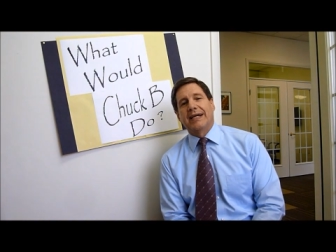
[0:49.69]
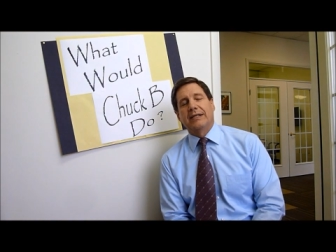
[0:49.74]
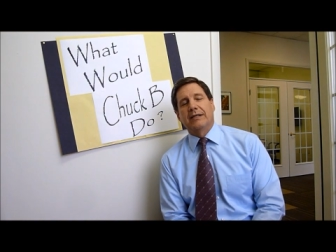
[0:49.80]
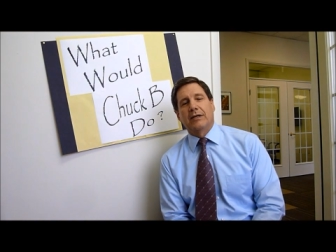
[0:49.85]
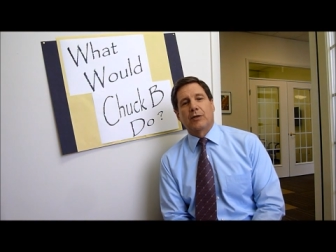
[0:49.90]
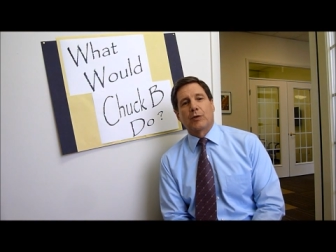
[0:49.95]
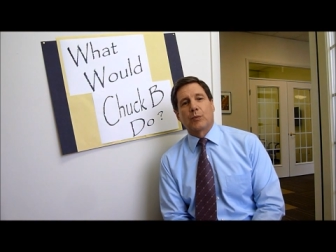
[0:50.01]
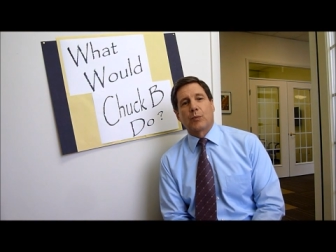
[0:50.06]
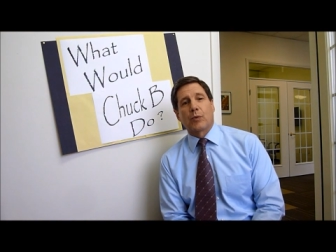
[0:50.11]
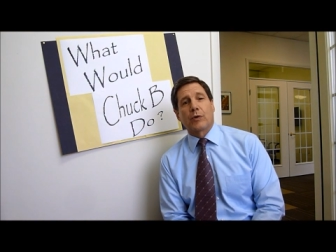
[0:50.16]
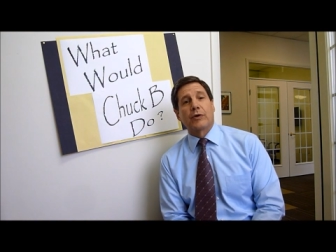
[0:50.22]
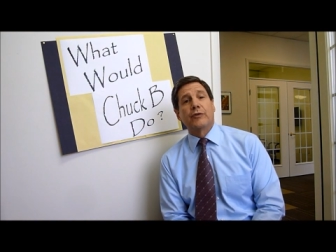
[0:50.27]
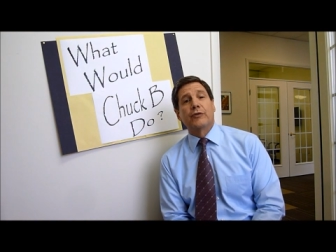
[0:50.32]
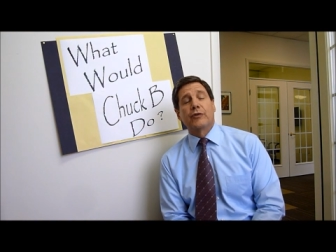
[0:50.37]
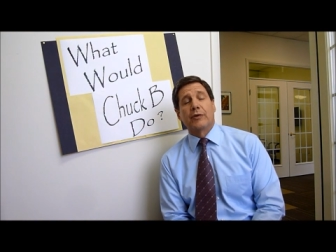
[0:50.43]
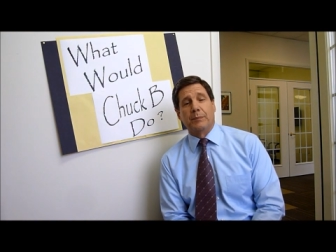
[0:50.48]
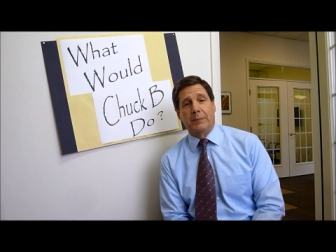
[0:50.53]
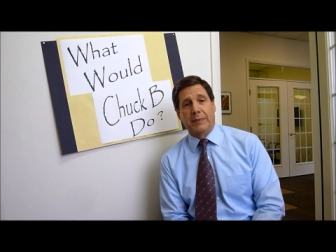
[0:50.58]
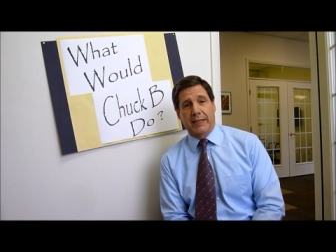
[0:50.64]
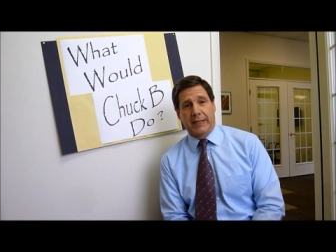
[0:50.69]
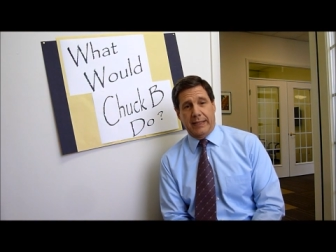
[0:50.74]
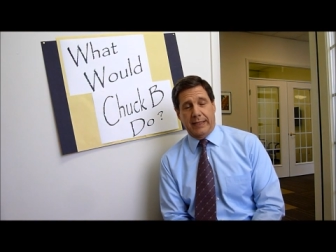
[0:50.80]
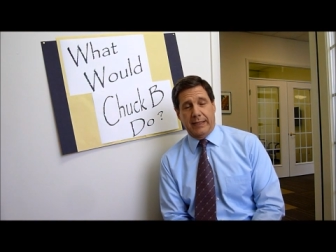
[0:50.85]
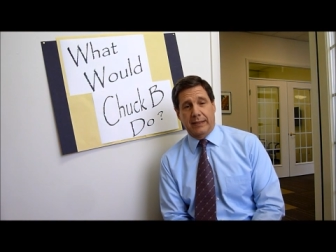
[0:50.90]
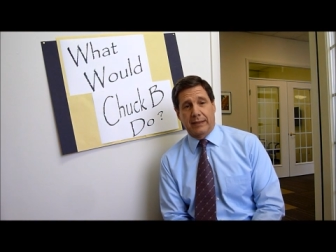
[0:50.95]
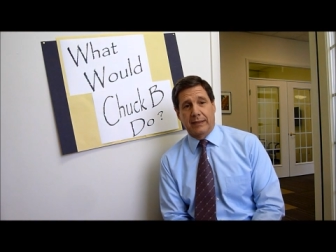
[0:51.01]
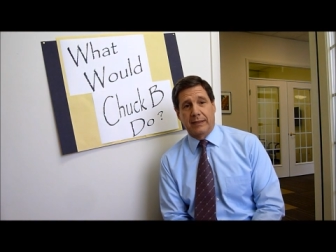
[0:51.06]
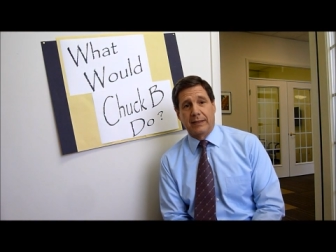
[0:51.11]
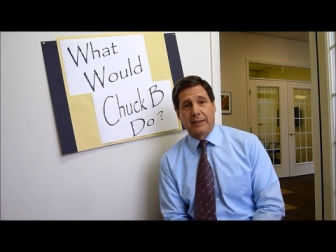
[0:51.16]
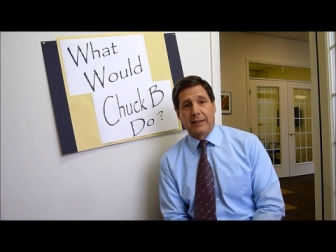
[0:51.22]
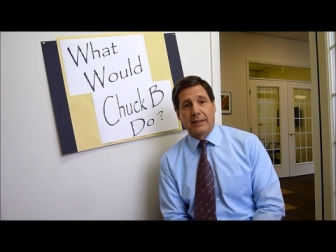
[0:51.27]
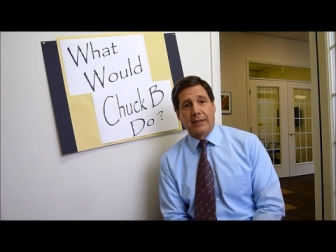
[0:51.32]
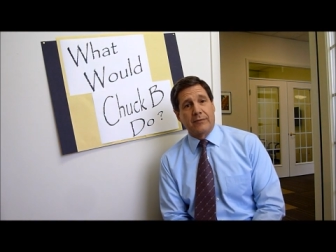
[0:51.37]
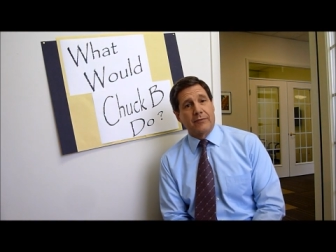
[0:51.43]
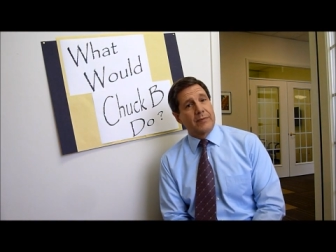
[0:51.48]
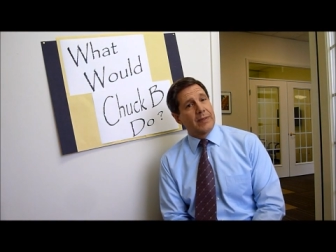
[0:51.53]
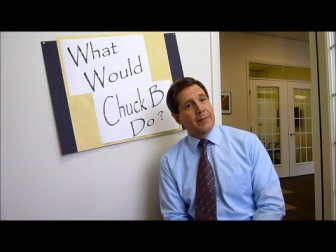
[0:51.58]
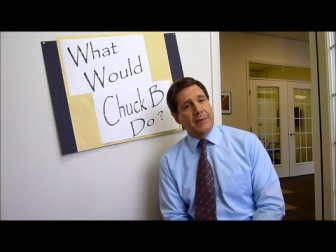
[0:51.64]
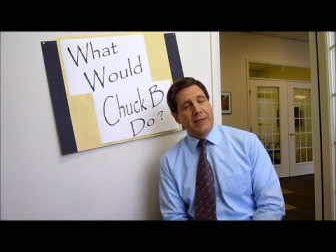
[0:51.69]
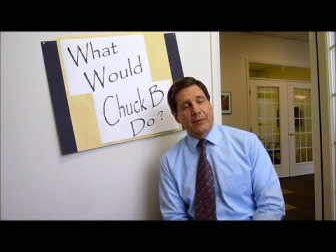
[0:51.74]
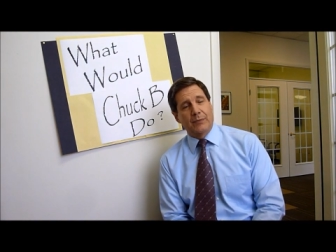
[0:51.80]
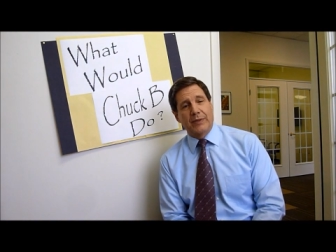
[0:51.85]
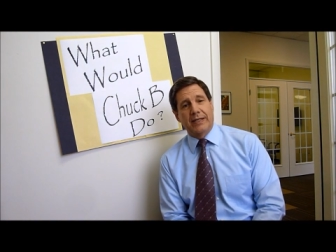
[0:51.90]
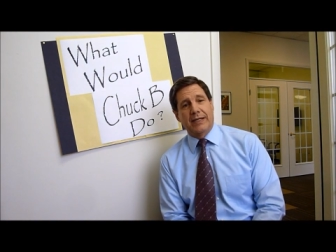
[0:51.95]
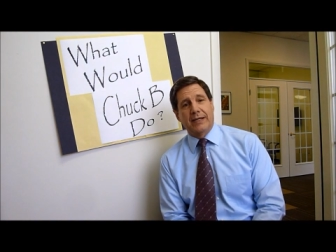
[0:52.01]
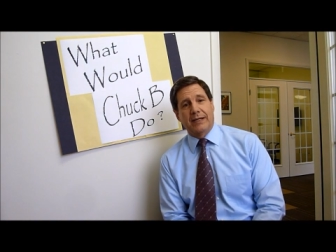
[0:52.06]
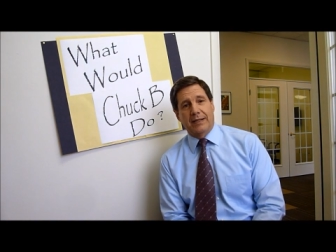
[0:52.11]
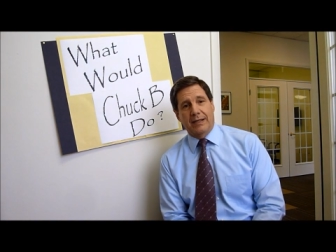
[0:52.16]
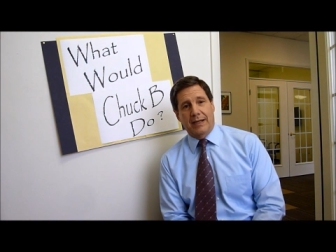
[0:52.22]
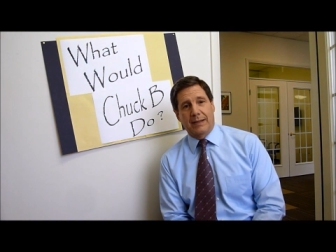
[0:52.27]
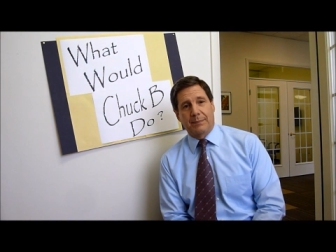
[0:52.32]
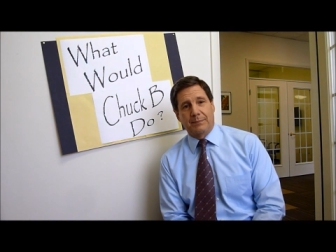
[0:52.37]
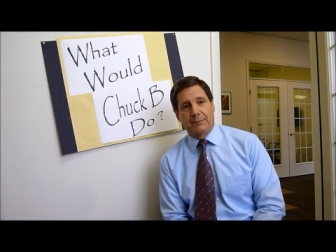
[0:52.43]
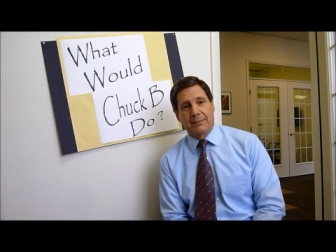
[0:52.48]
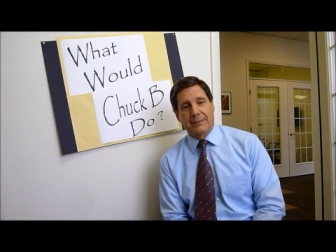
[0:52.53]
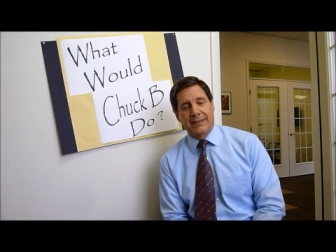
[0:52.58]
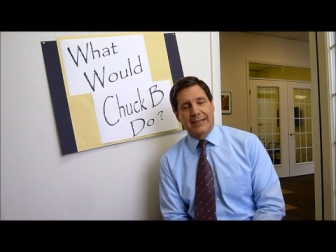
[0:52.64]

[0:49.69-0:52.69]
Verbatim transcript: 800 words a minute from the minute we get up.